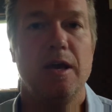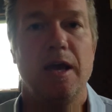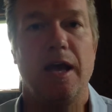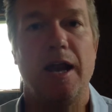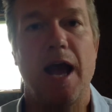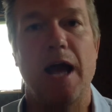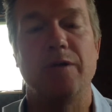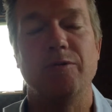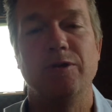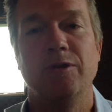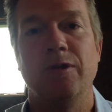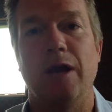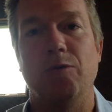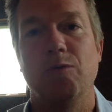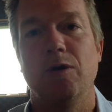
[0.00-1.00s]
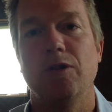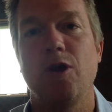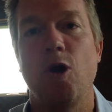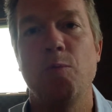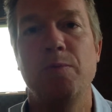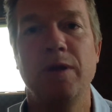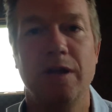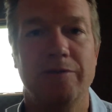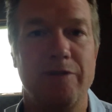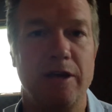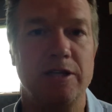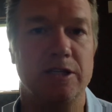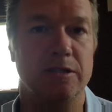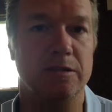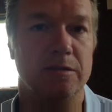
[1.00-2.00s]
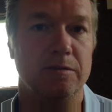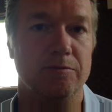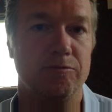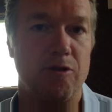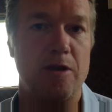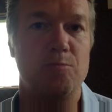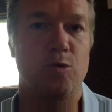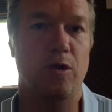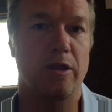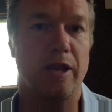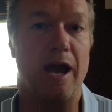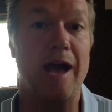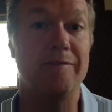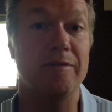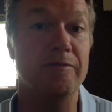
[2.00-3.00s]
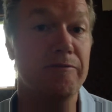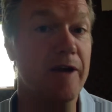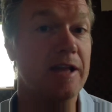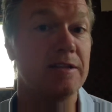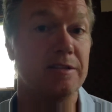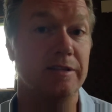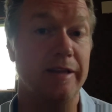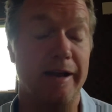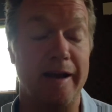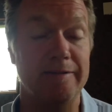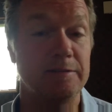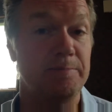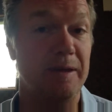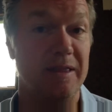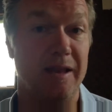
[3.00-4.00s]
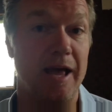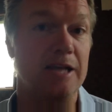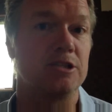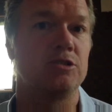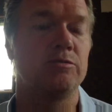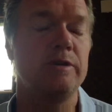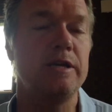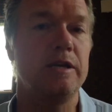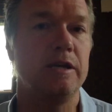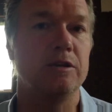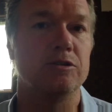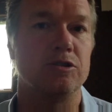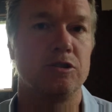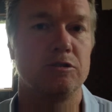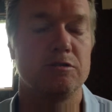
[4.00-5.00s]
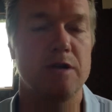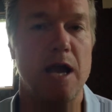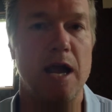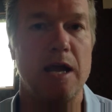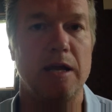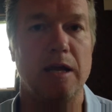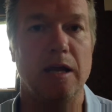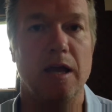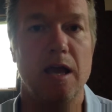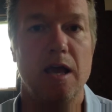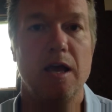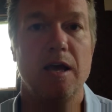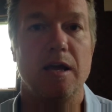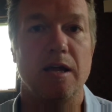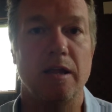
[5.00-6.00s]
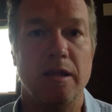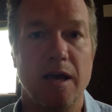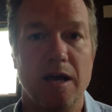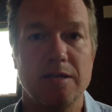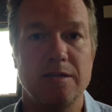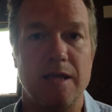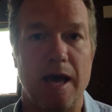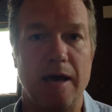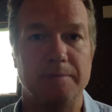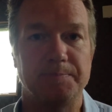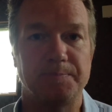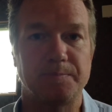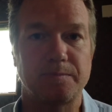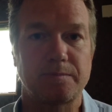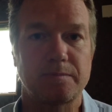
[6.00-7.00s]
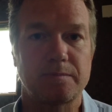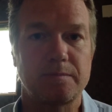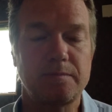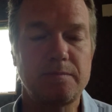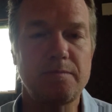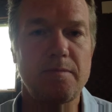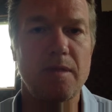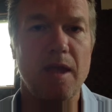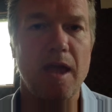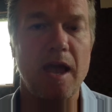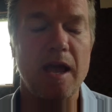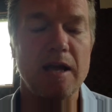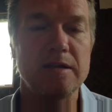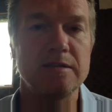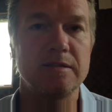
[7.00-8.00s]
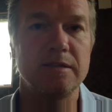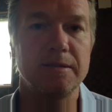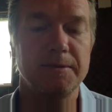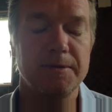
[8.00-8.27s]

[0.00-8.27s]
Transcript: And how do we do that? Well, the open innovation framework that I've invented, that I spent the last three years creating, does that. And